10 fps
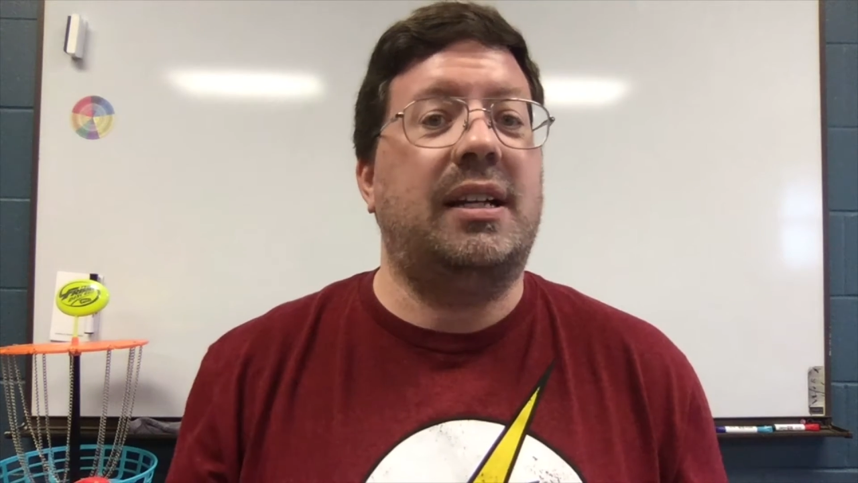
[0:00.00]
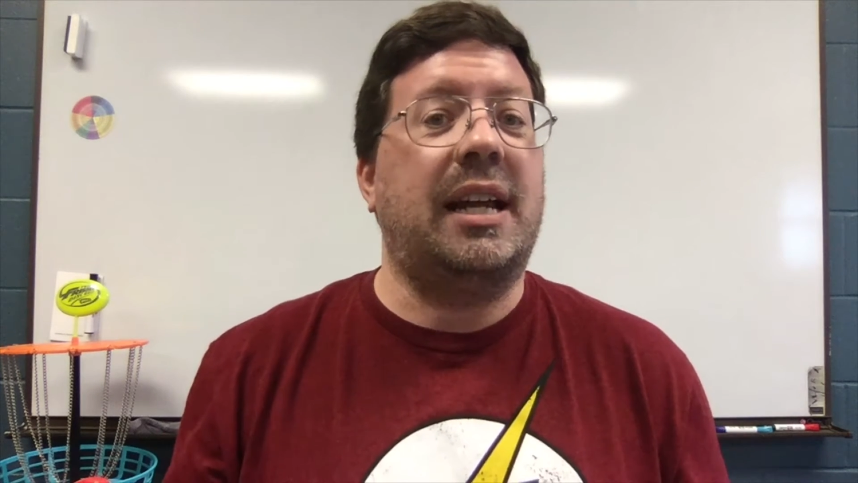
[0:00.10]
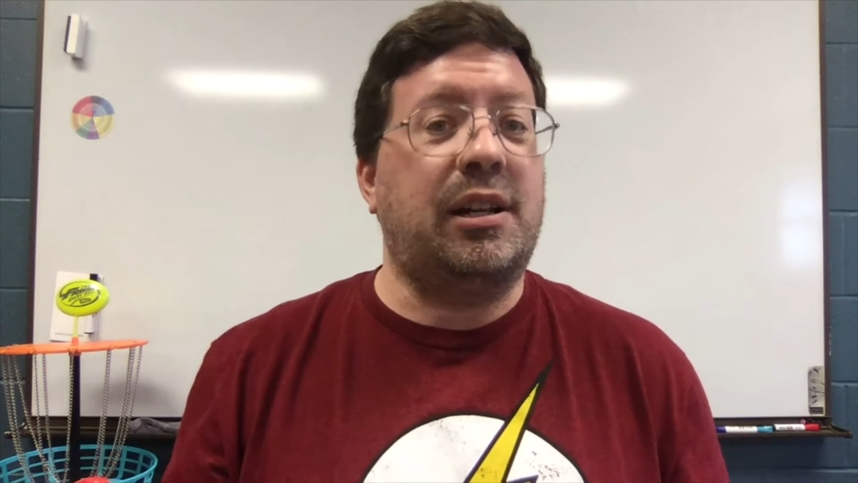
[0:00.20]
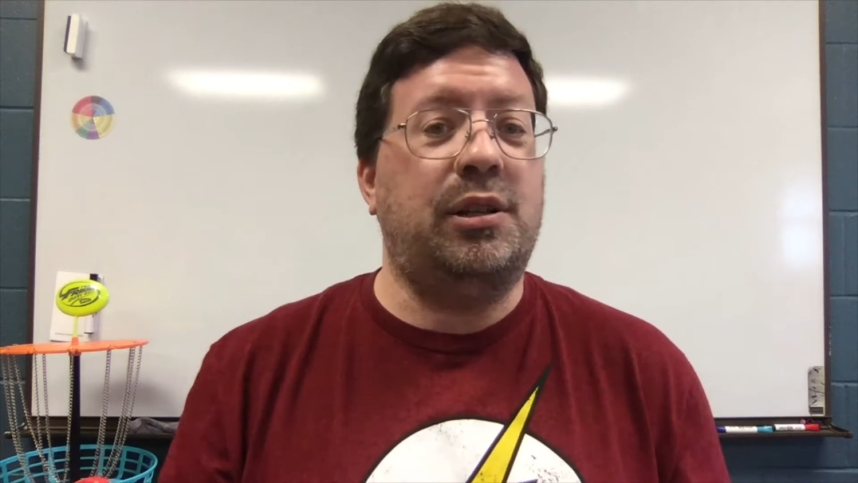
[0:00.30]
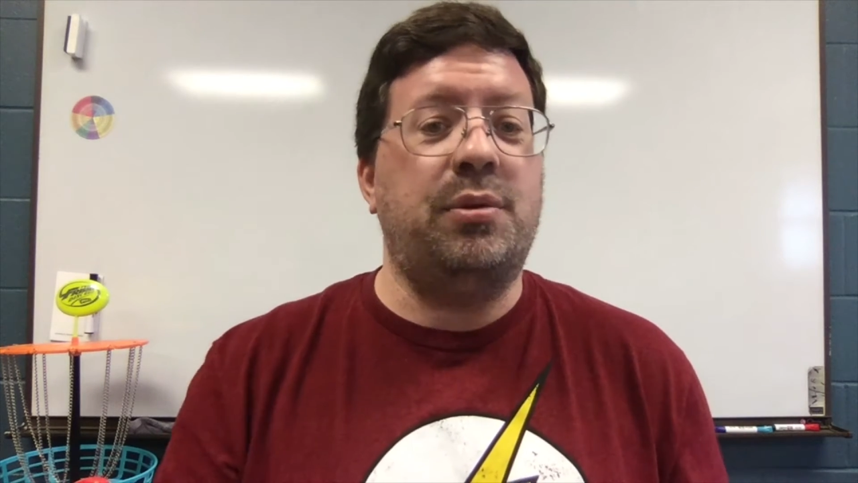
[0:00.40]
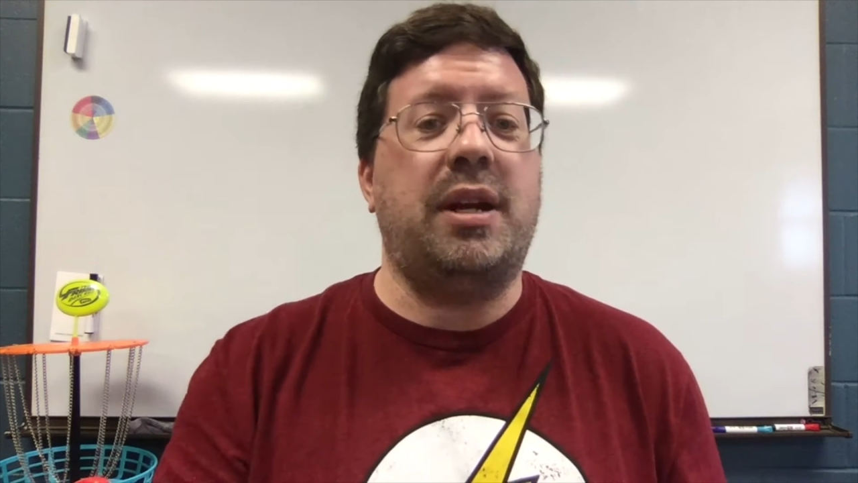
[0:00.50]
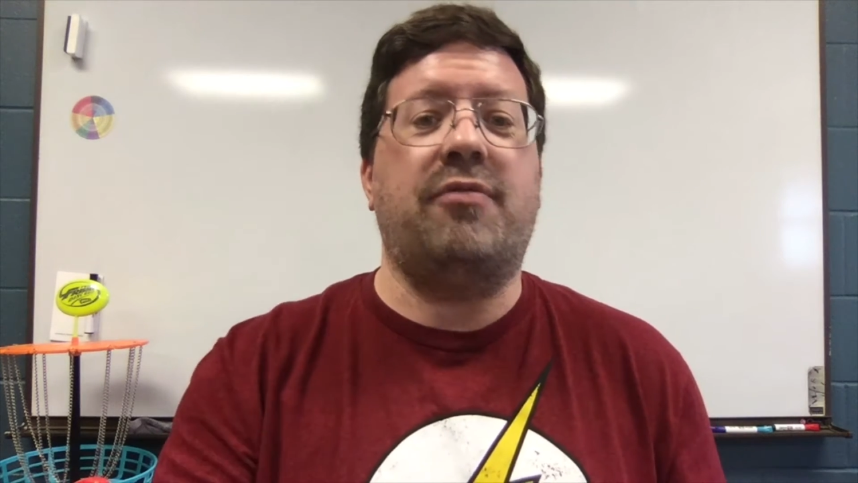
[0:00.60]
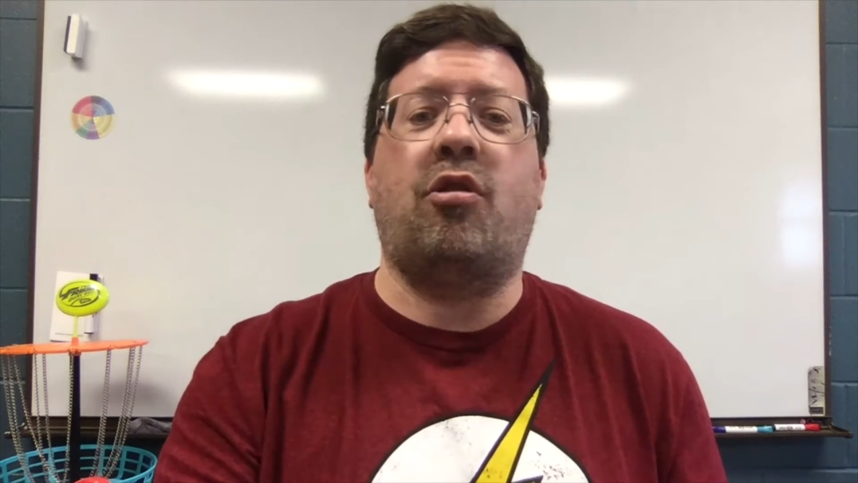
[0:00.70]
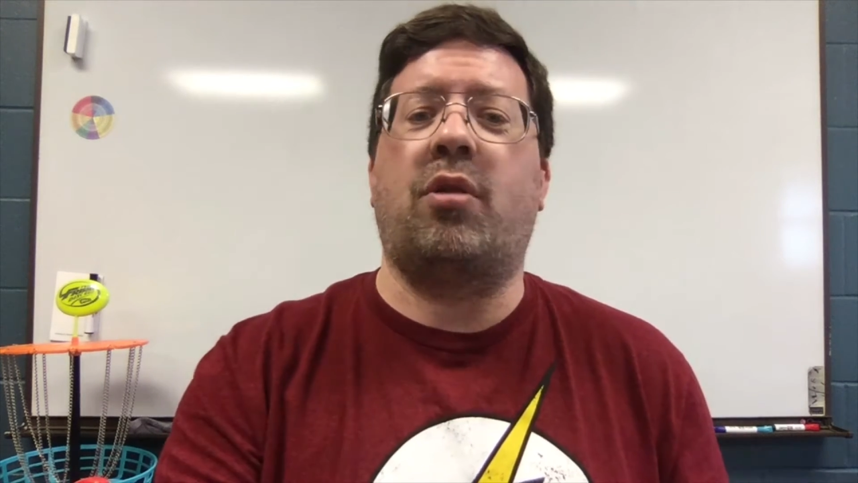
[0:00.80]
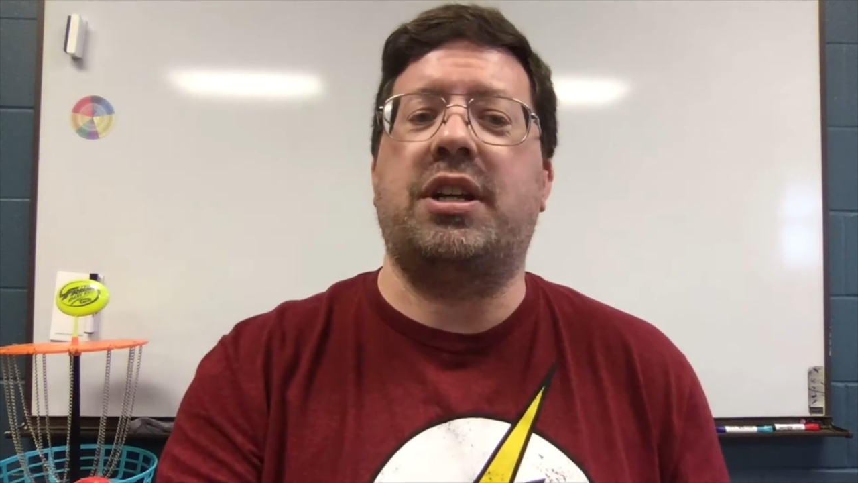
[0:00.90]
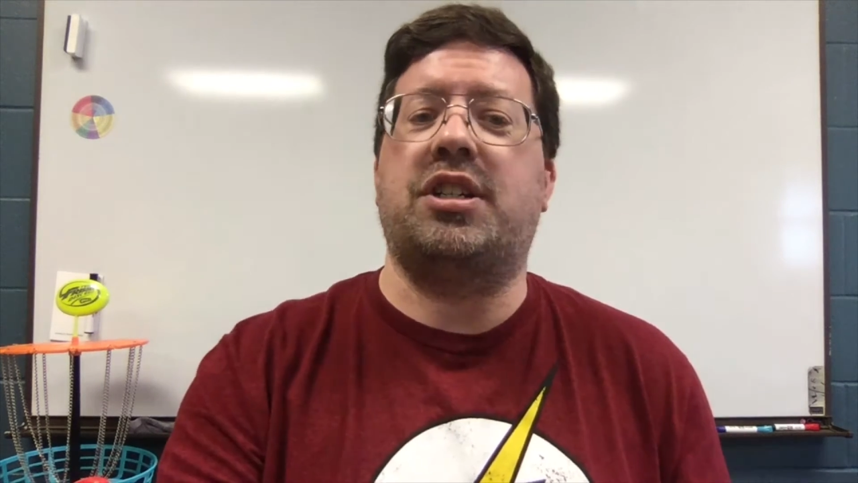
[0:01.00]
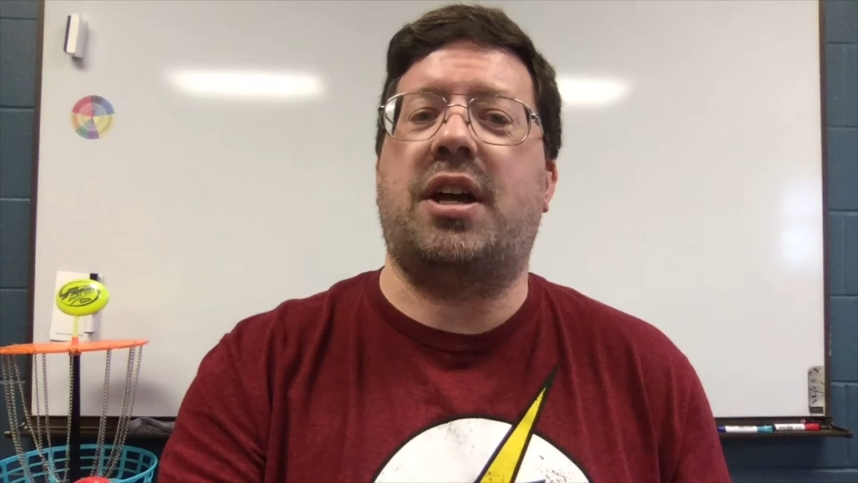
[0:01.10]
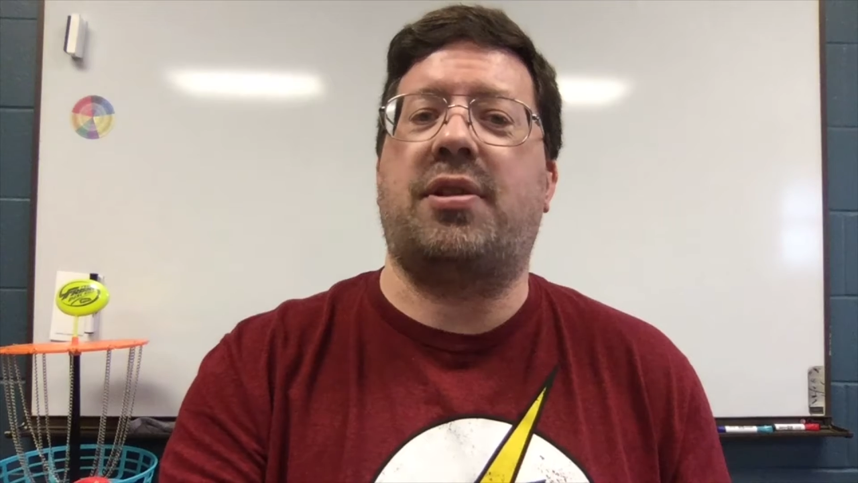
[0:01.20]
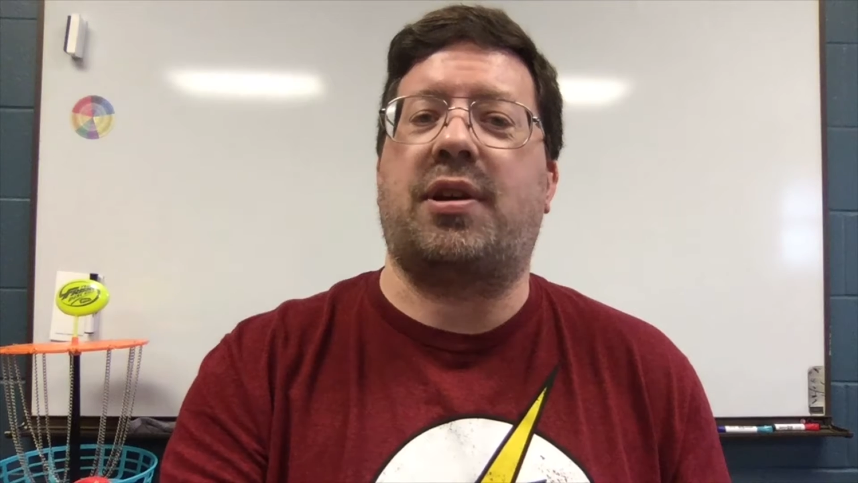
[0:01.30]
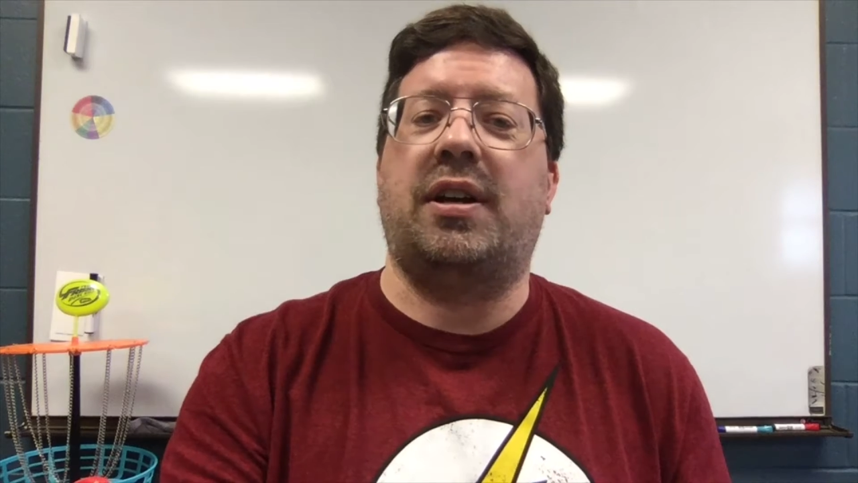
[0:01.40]
including for each
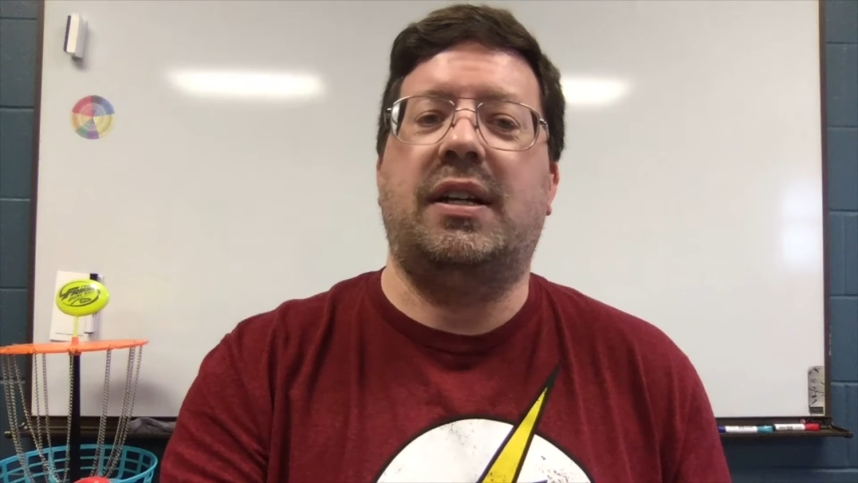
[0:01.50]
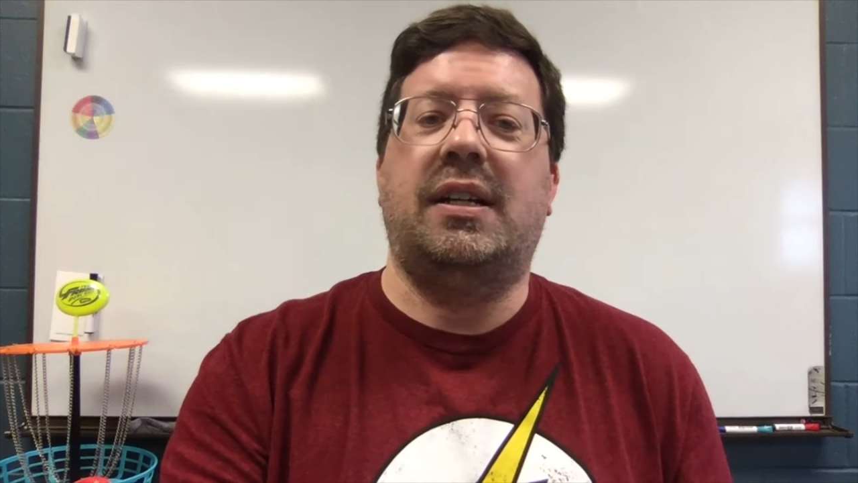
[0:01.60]
other.